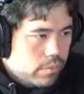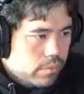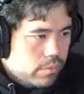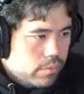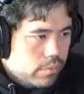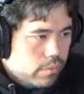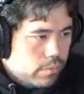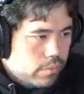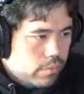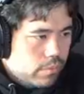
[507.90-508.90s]

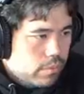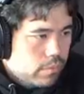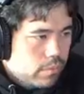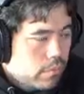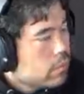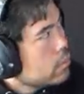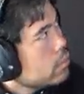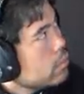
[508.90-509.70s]
(silence)